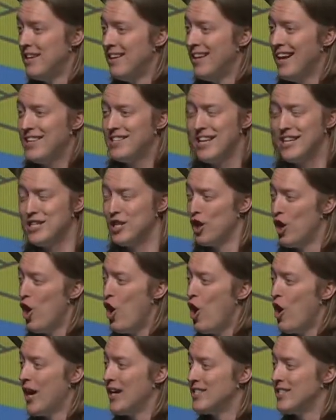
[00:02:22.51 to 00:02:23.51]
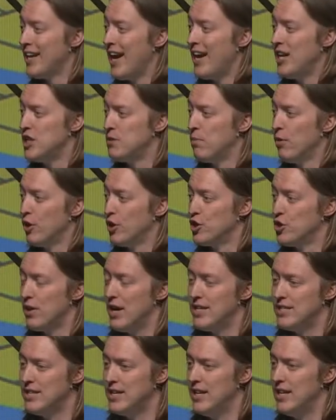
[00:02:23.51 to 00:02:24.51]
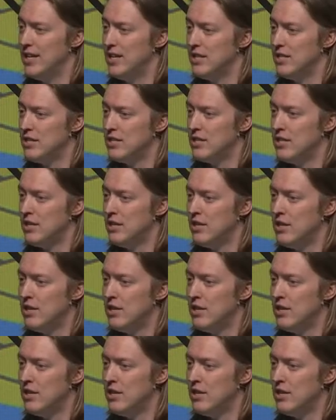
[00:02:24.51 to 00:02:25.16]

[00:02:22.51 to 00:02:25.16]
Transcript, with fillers: That's as long as the Gettysburg Address is.